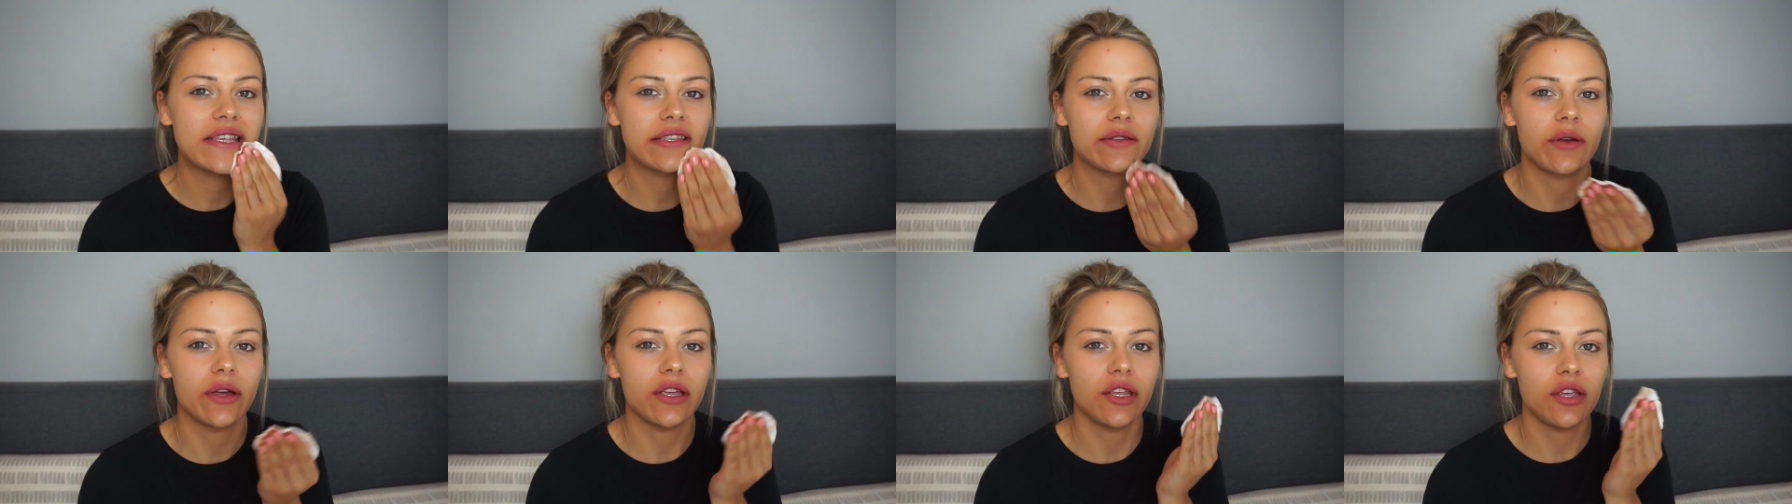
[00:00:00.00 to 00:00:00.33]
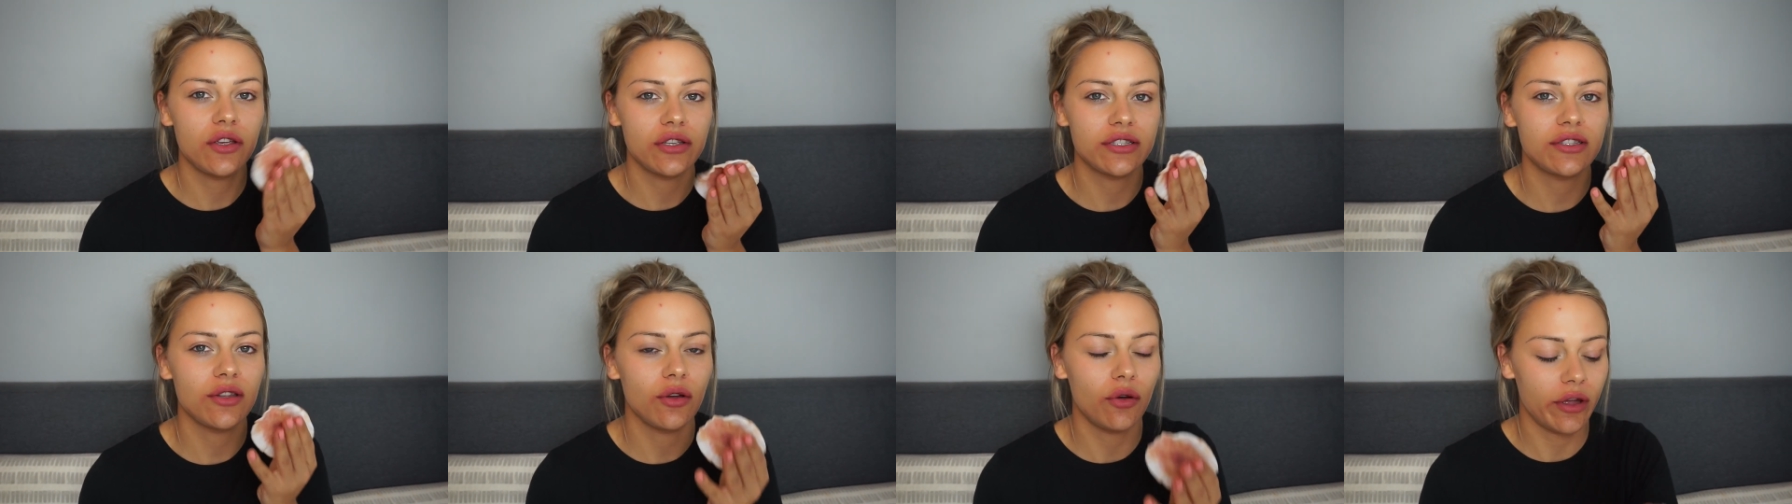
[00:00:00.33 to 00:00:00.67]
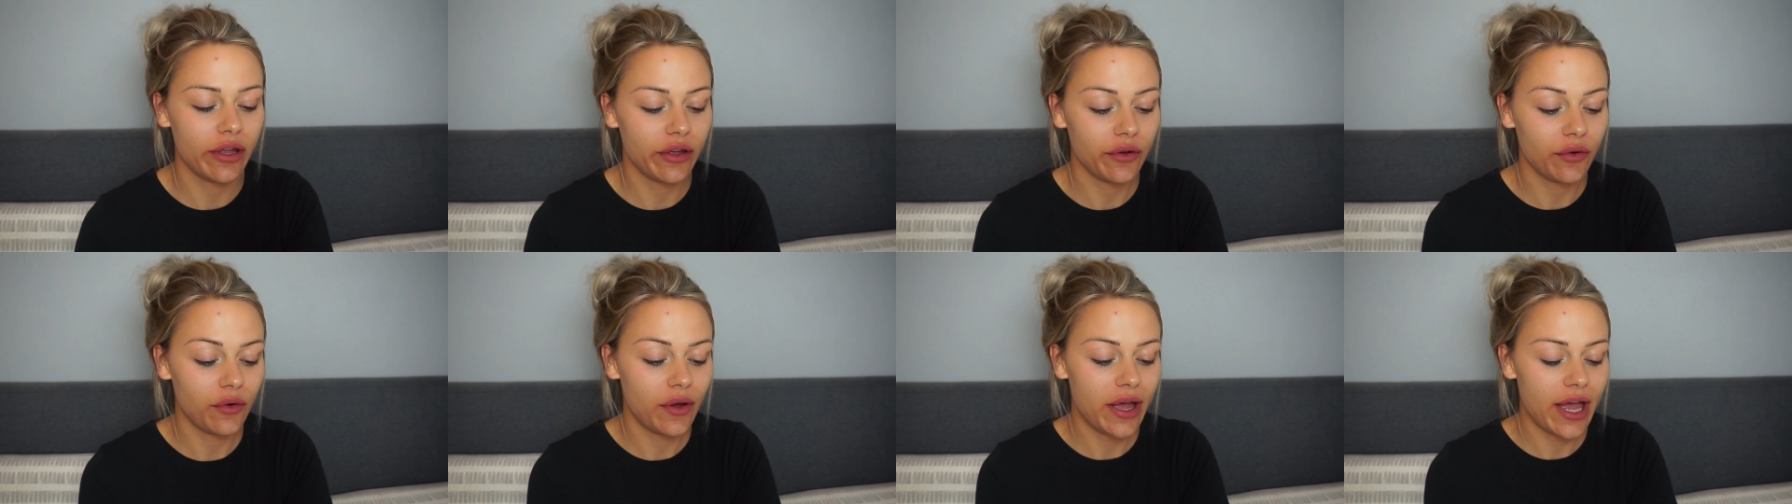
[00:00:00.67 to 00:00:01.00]
So I used the
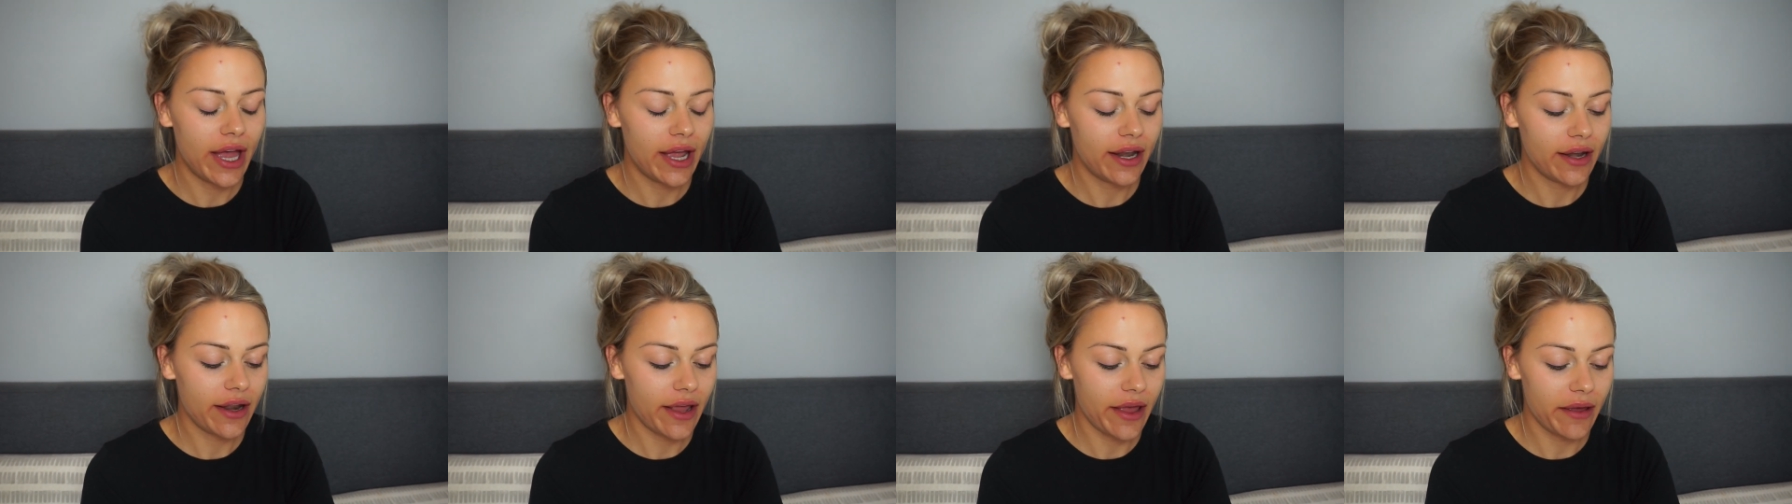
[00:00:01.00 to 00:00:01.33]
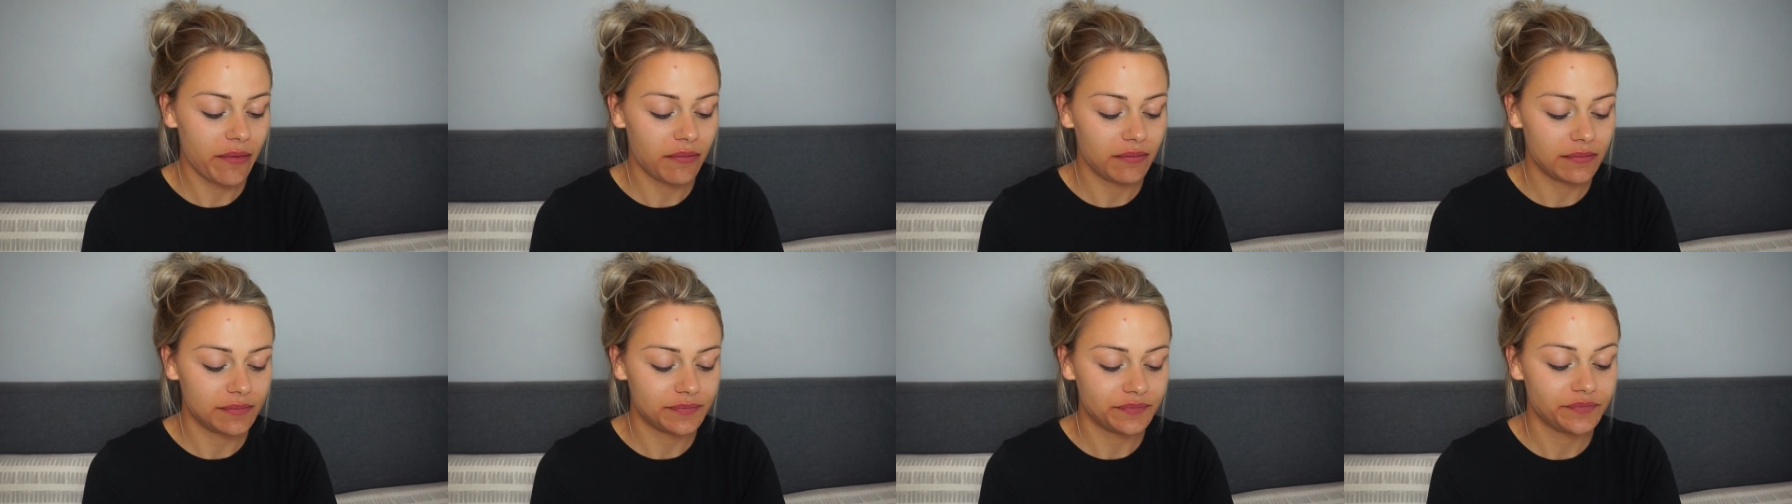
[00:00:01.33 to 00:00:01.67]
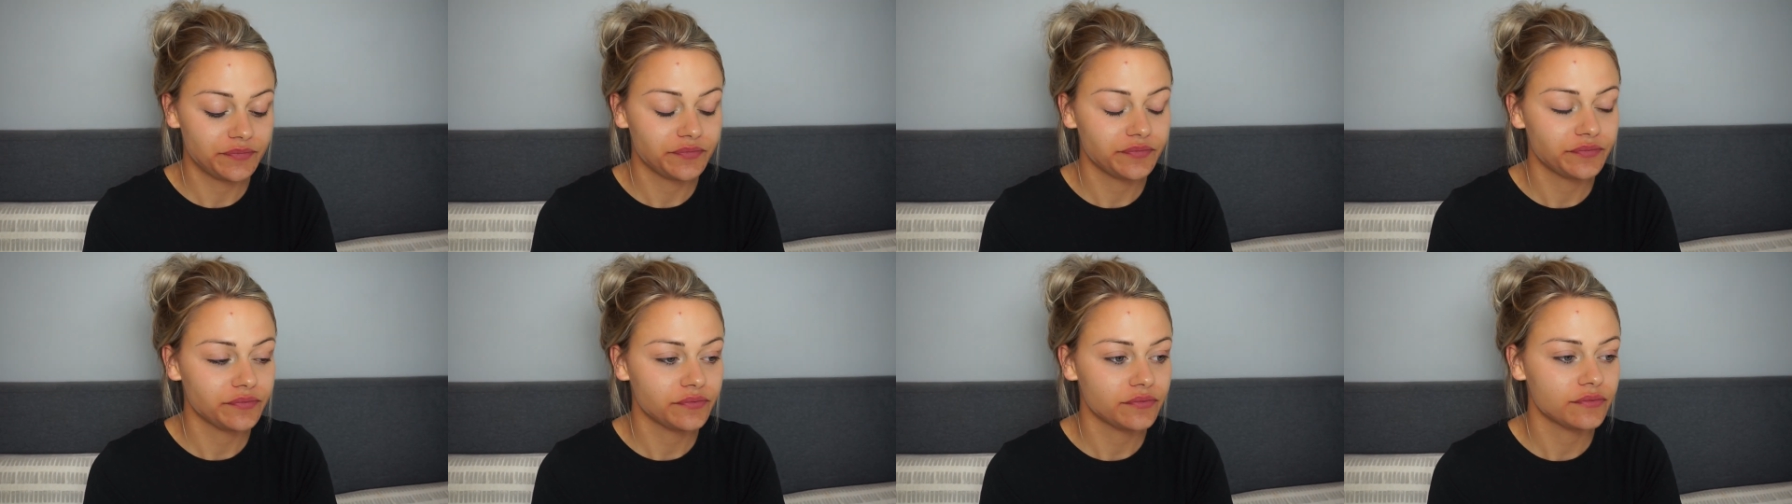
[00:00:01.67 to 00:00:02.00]
oil and
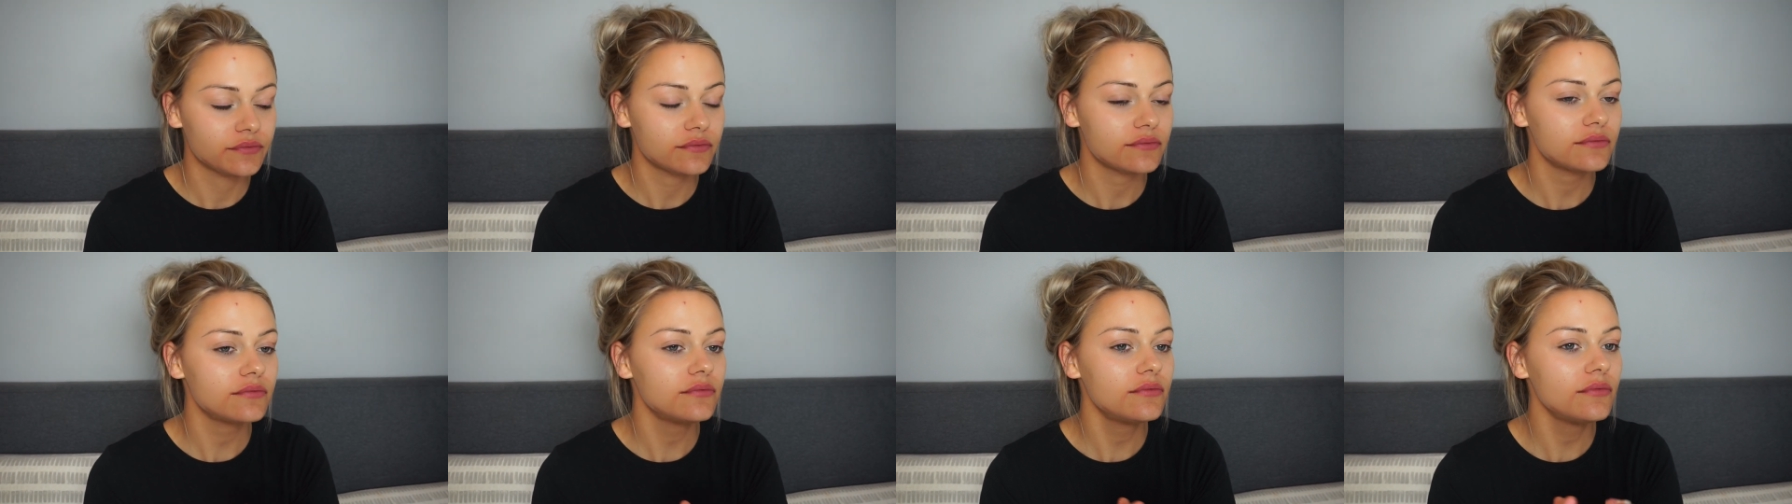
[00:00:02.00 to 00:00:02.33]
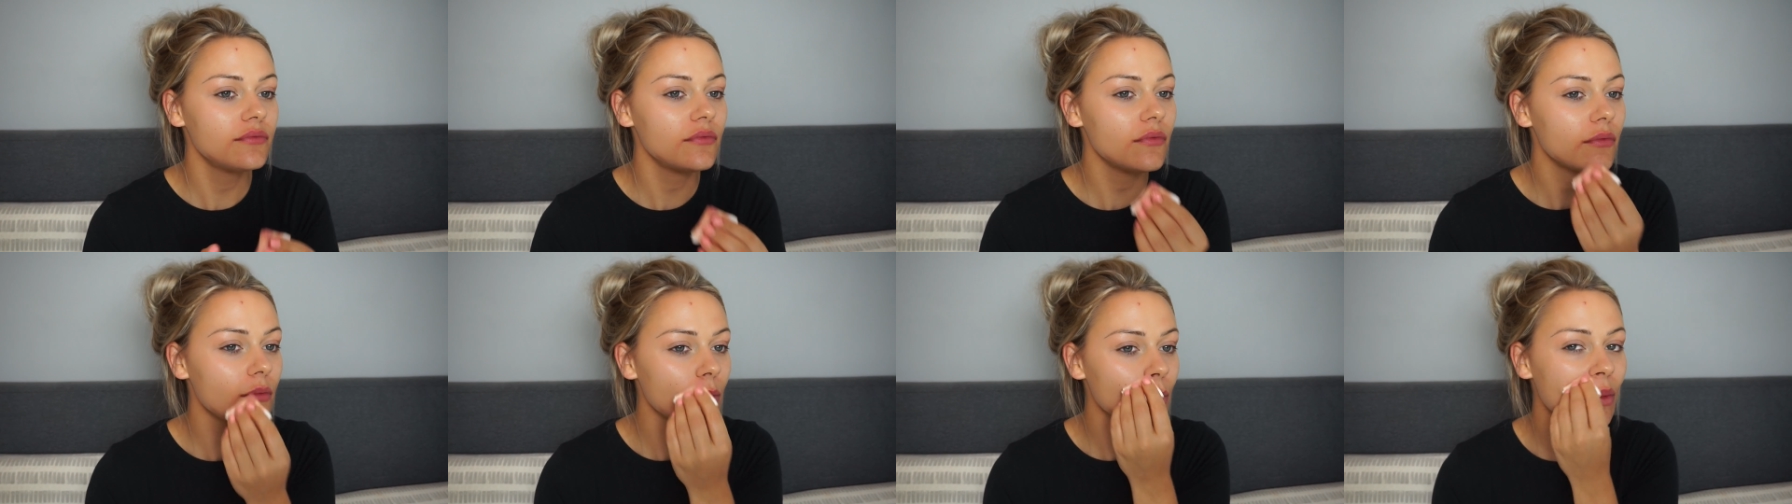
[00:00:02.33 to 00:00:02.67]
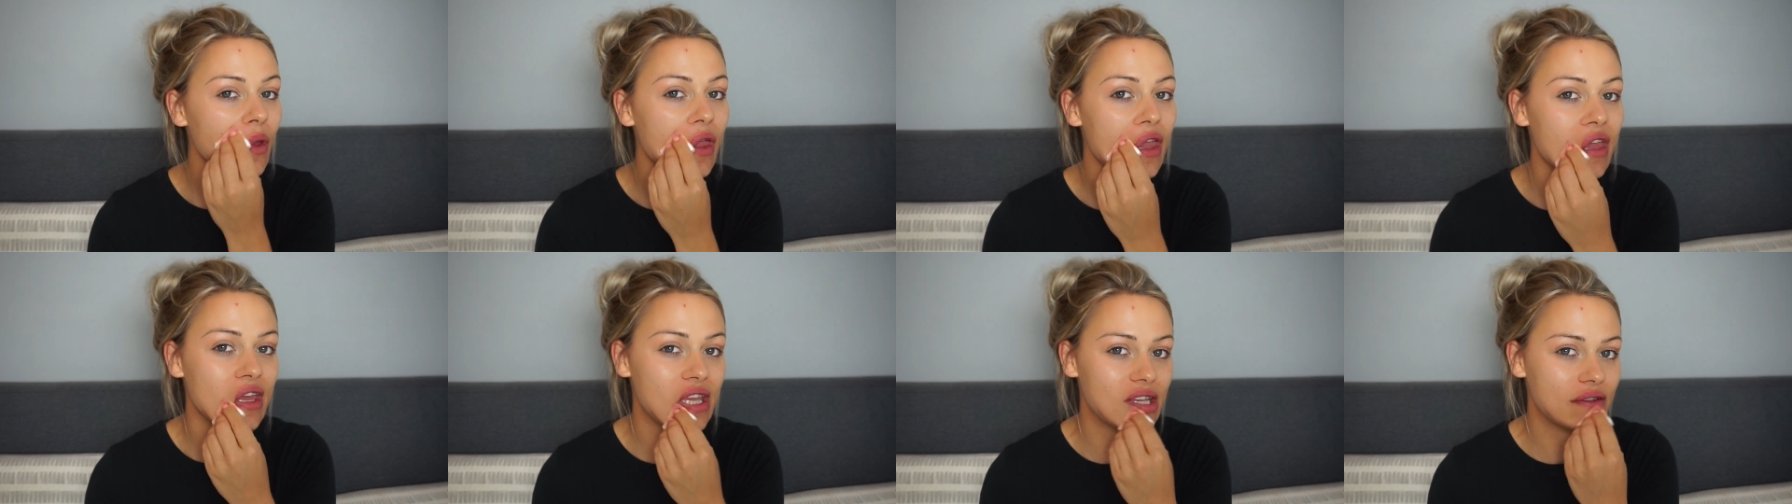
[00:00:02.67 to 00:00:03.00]

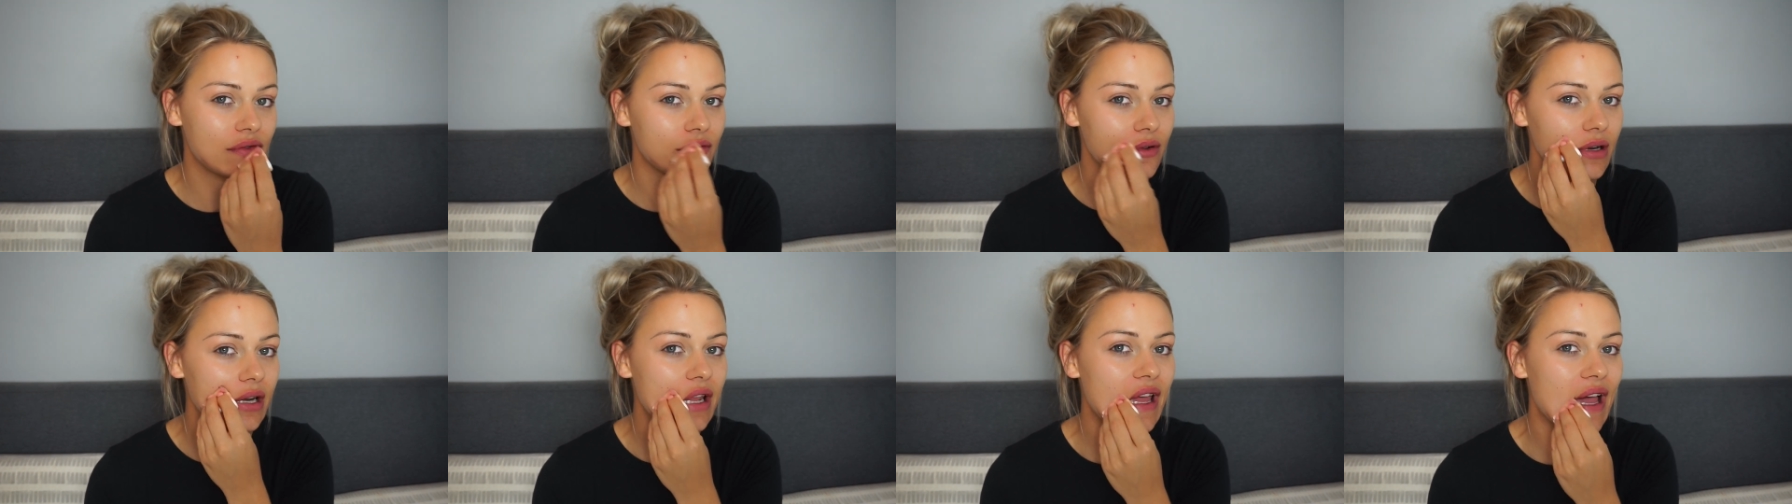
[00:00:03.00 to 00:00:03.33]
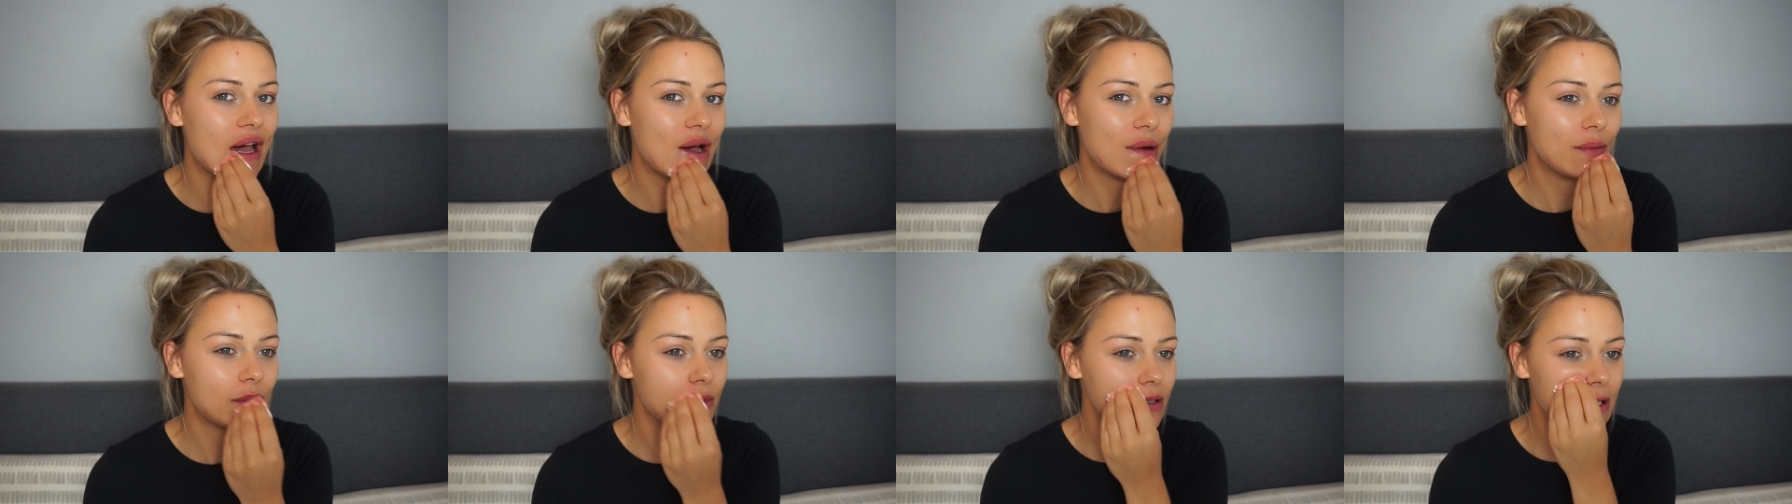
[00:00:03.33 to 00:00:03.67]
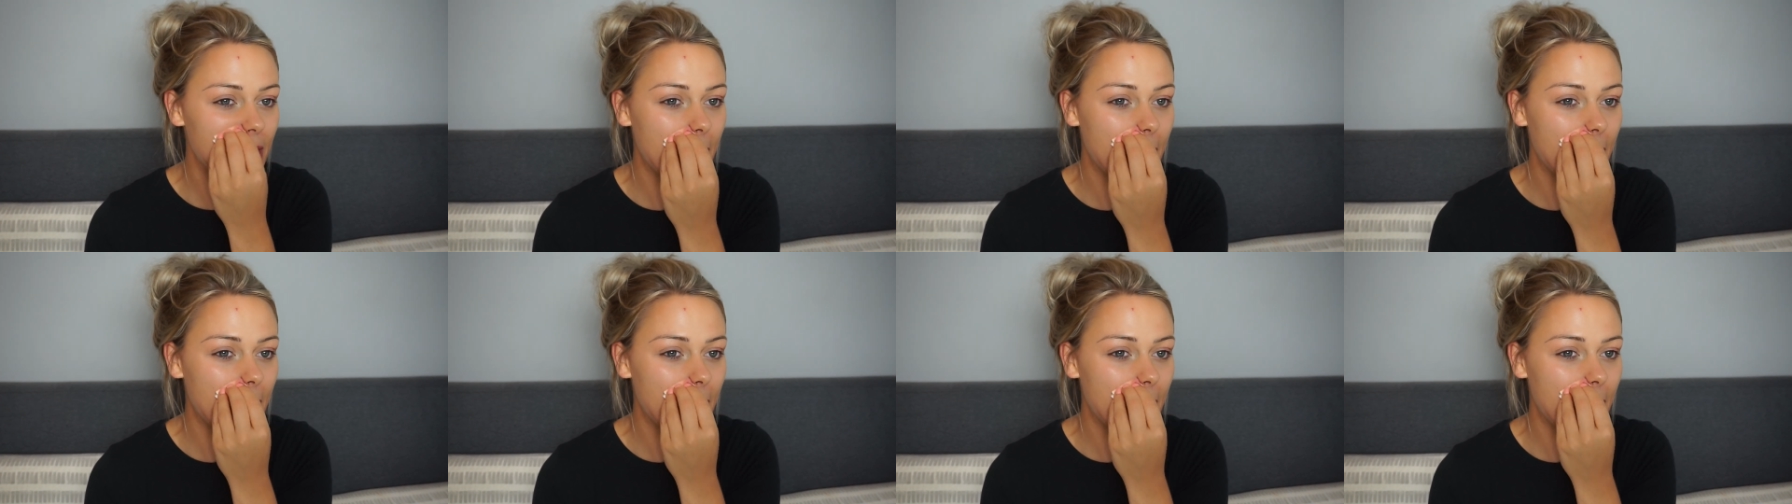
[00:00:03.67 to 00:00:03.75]
it's really helped